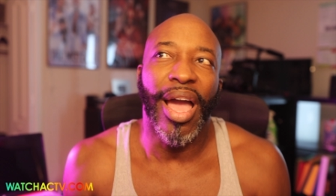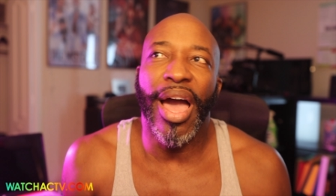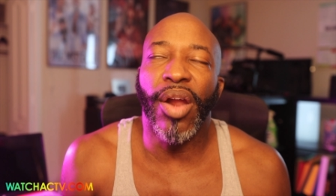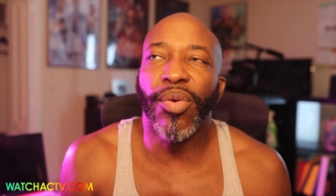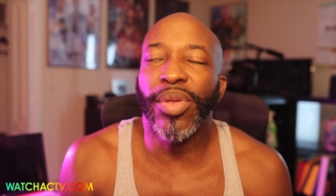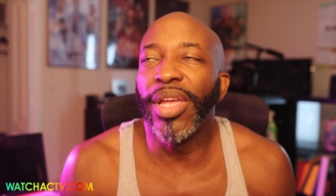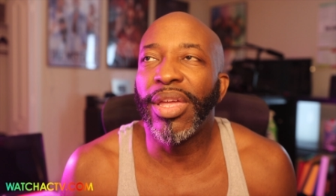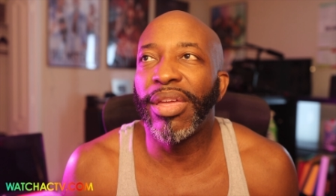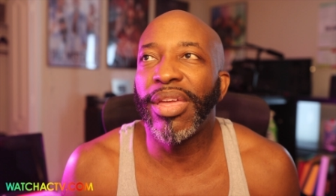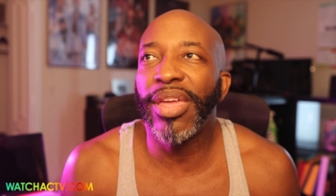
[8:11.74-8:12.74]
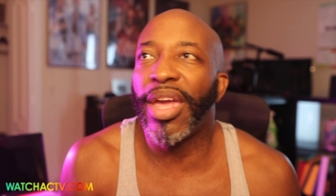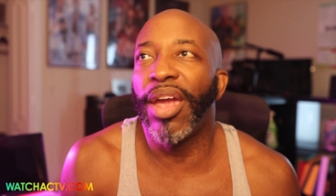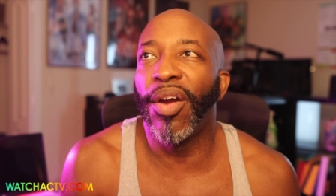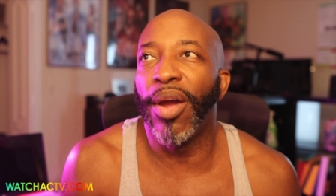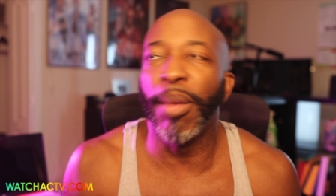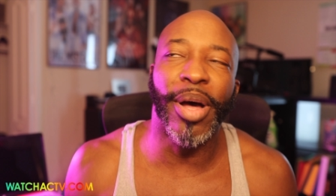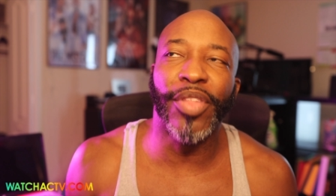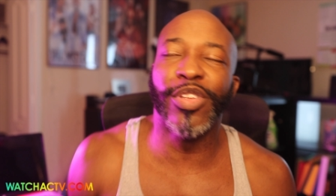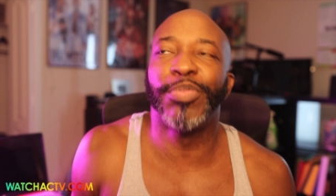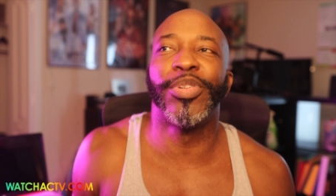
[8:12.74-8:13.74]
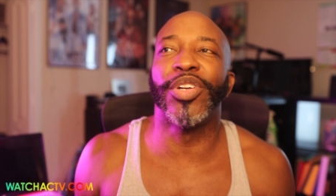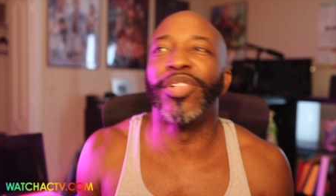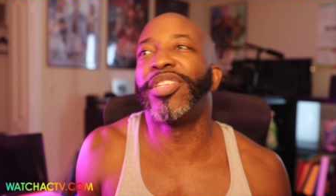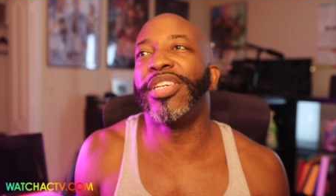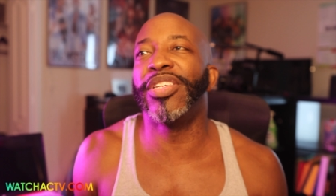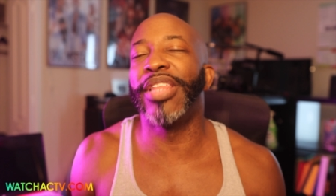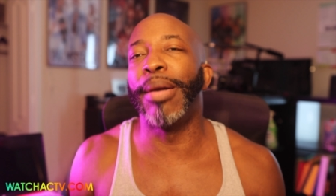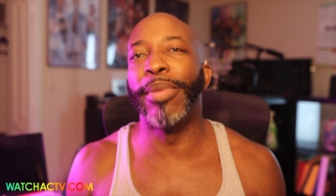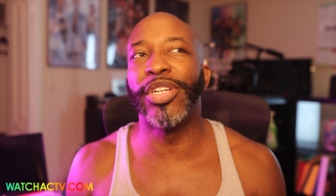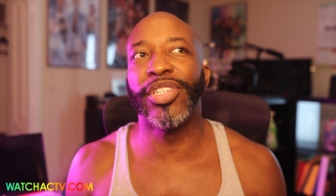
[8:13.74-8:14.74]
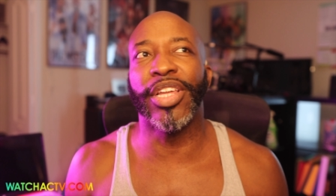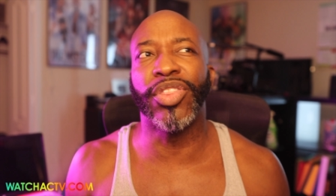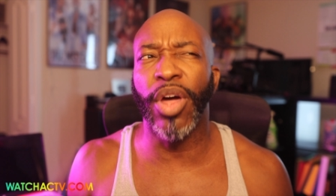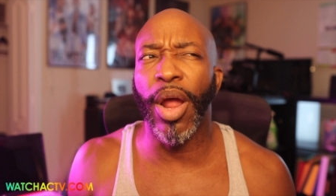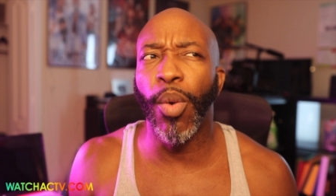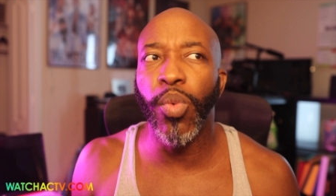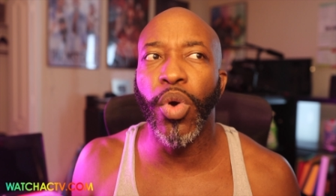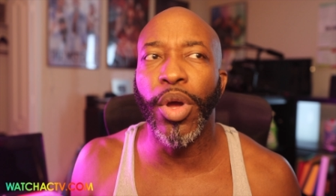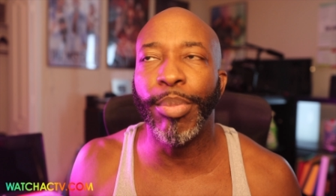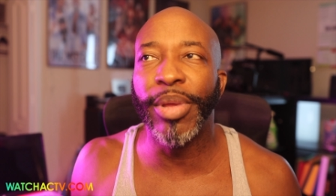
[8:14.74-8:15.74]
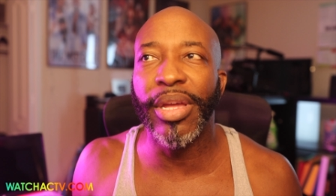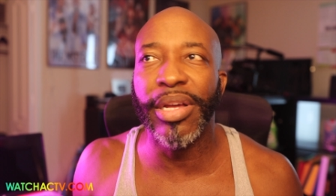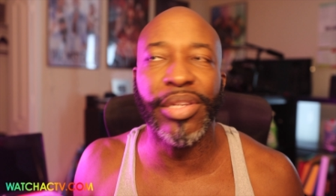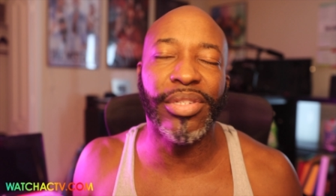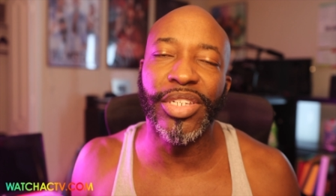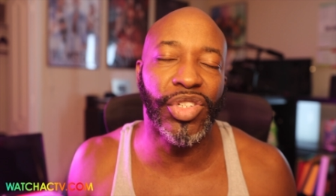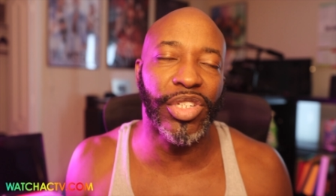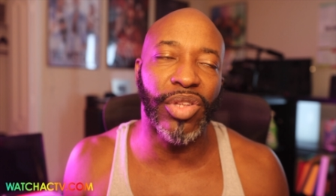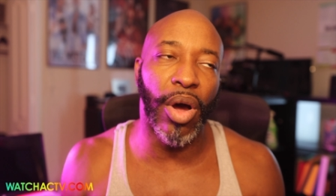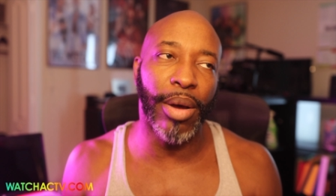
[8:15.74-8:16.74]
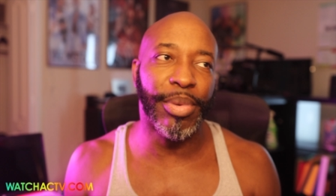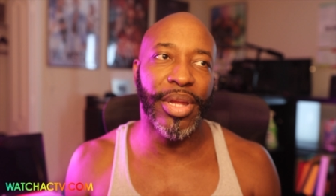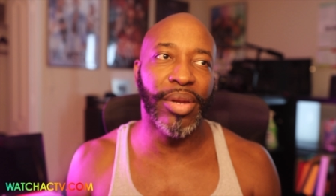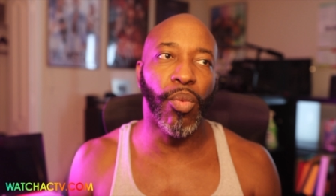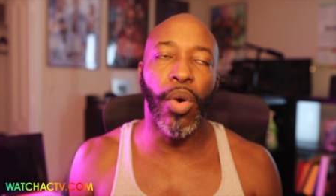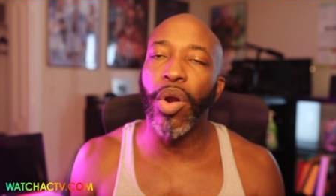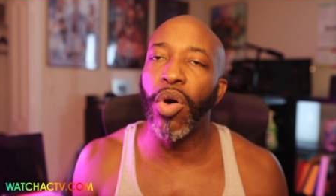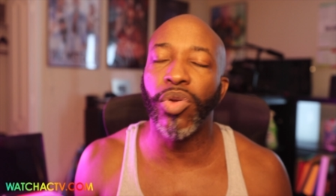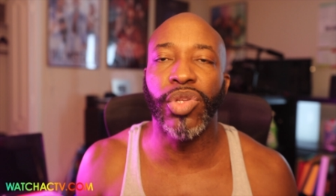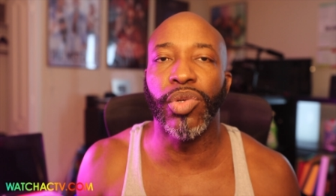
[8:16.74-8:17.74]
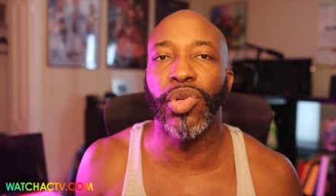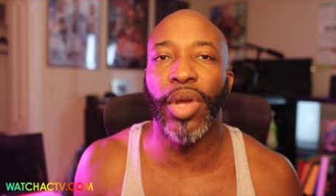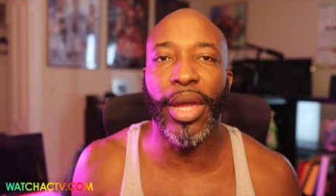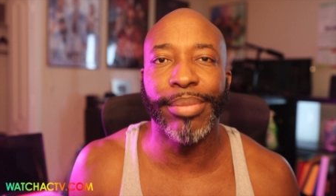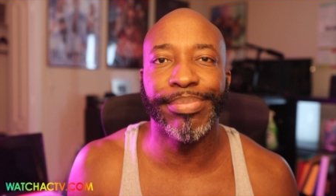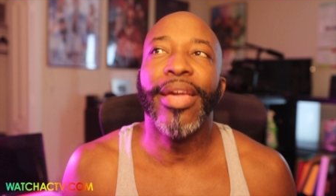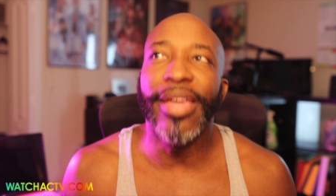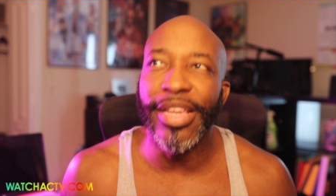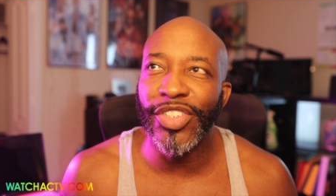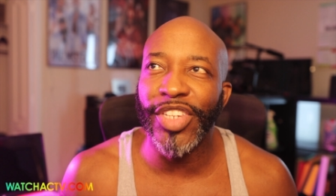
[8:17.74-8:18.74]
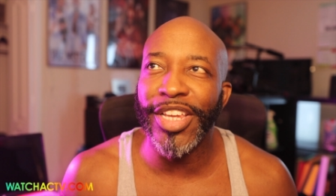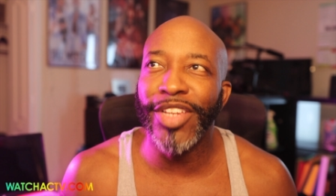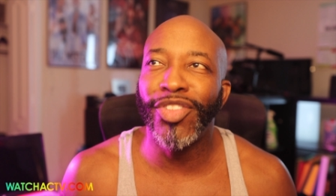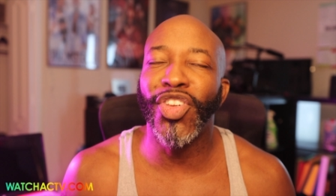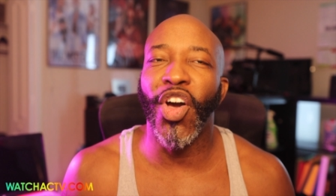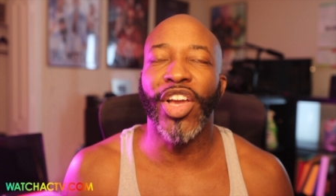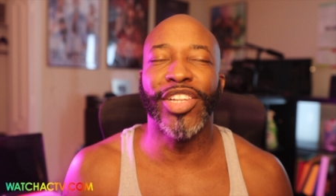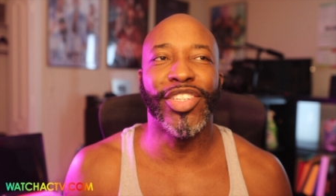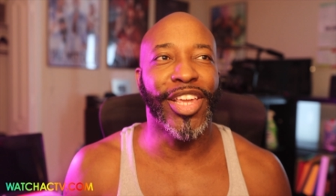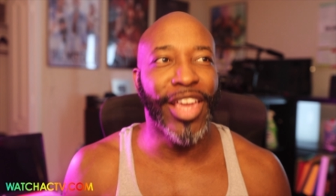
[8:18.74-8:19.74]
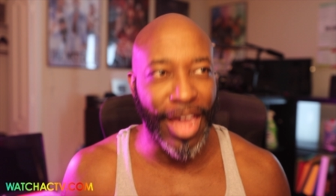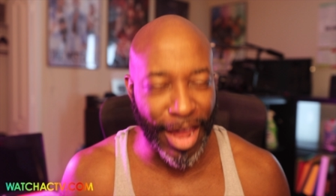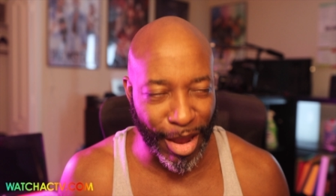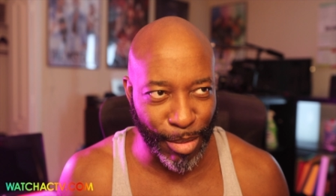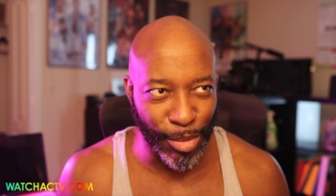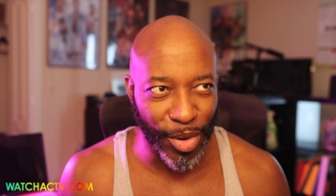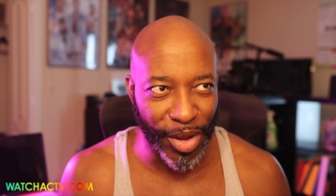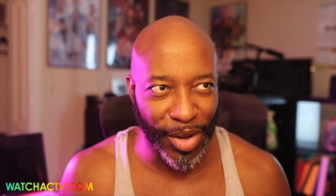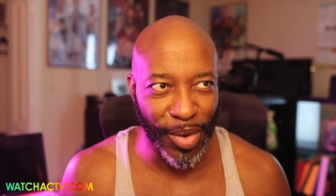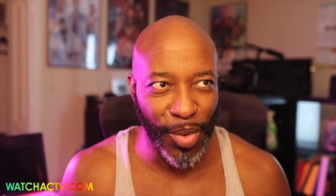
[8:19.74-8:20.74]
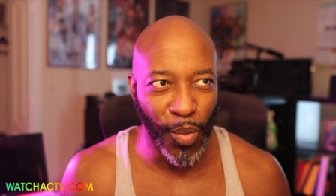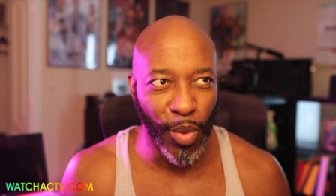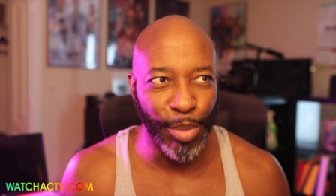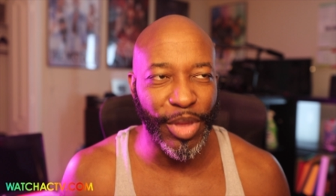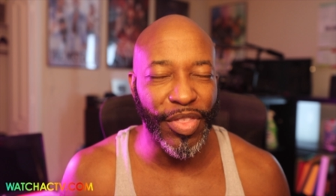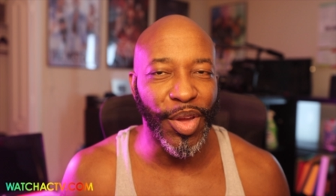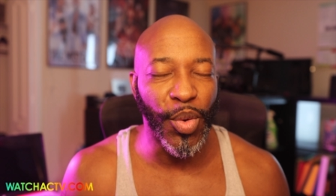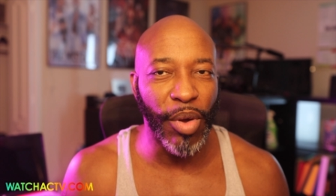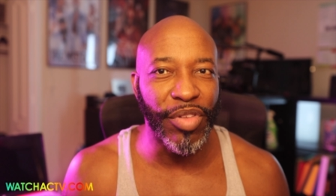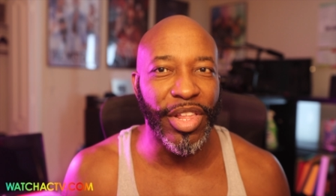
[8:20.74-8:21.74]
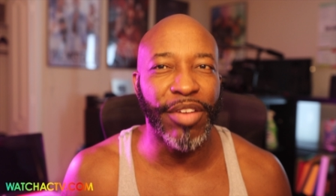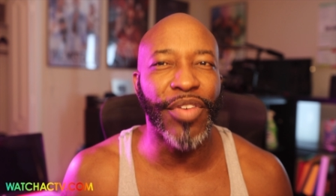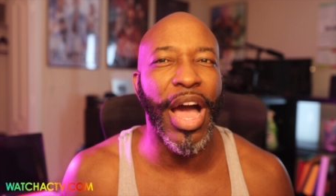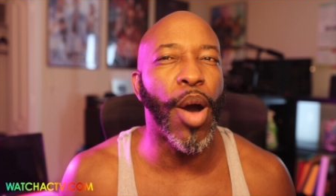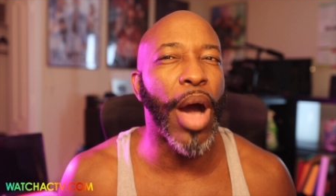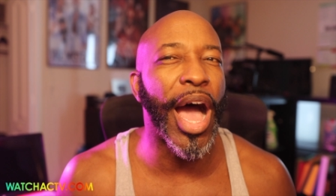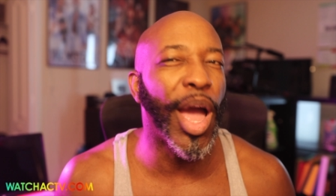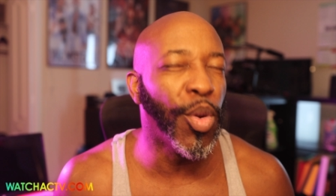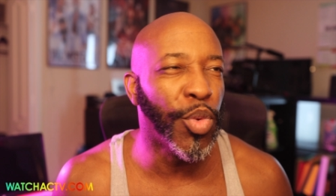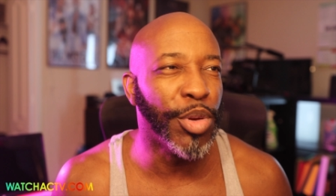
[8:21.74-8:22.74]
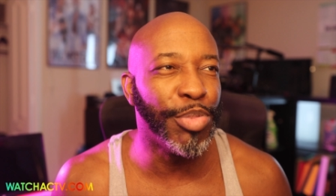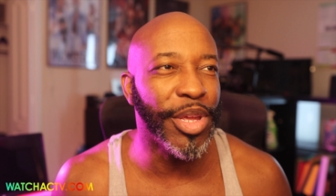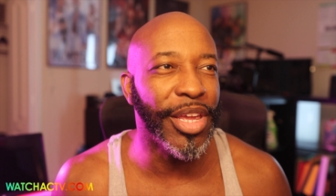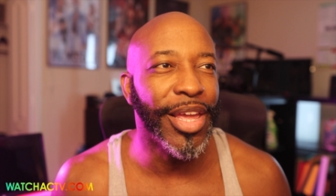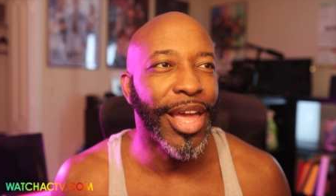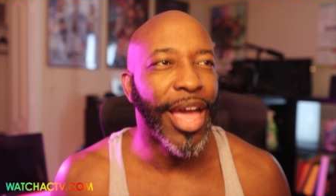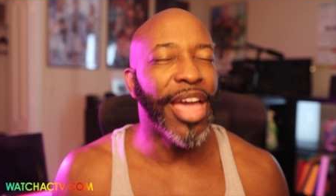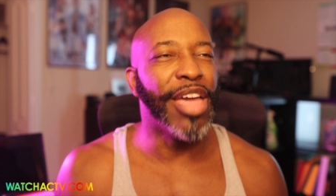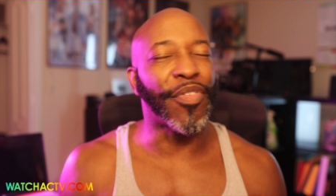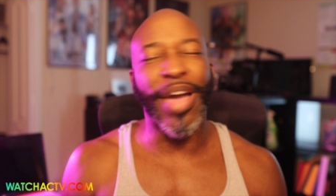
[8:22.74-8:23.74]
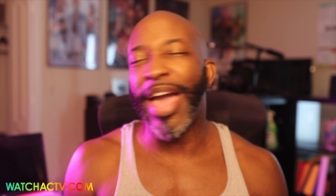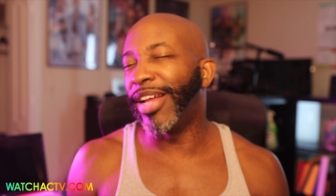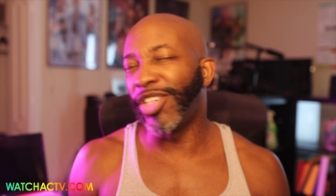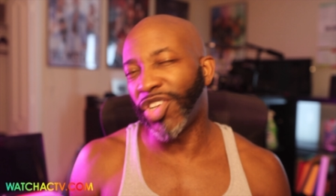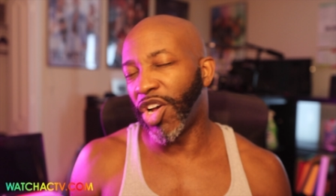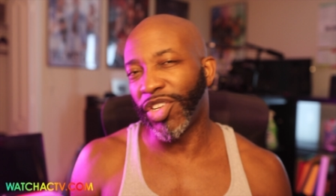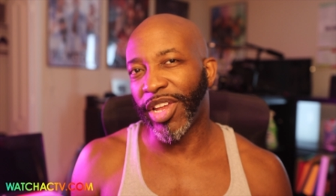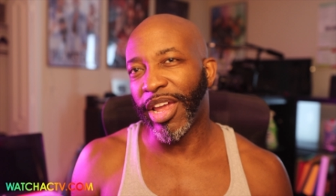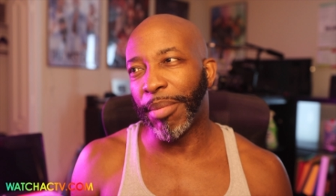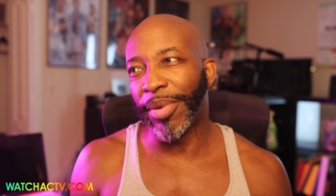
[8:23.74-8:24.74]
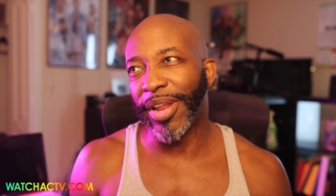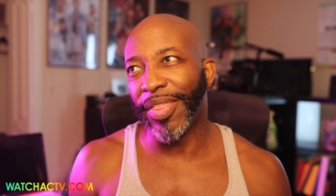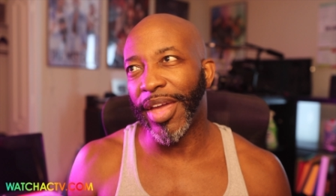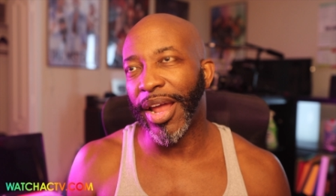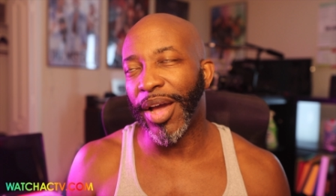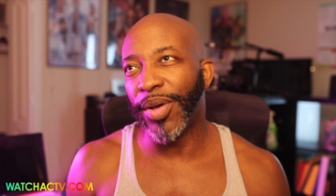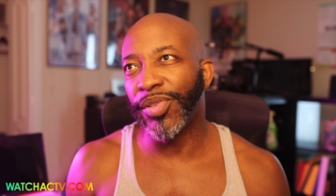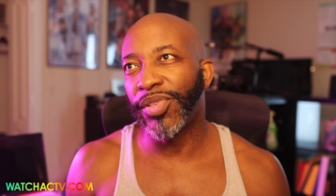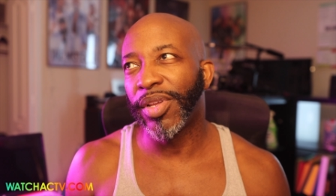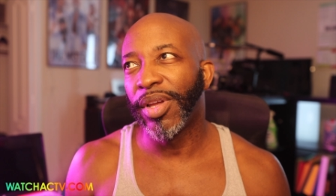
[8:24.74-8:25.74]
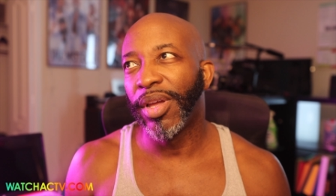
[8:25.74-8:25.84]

I don't really care about this particular season that much as I thought I would because it's just all been one whole social game. Izzy talking to Cameron would be the equivalent of how I would be if I had to talk to Cameron in that house.